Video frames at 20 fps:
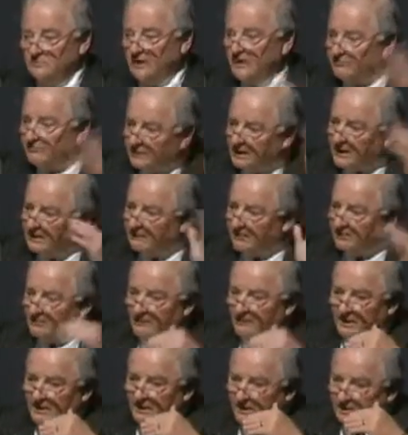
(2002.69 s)
Get rid of
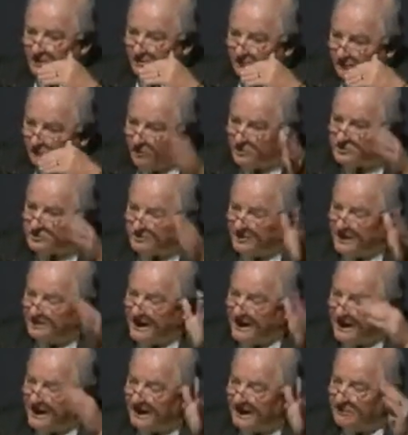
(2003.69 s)
them forcibly
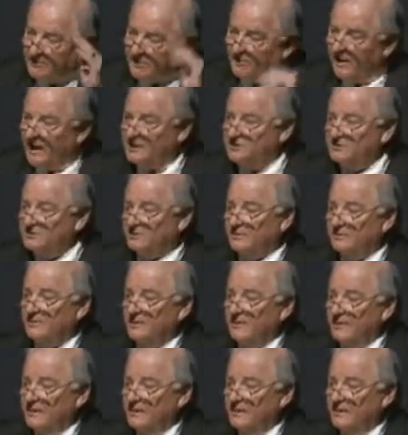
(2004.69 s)
by immigration.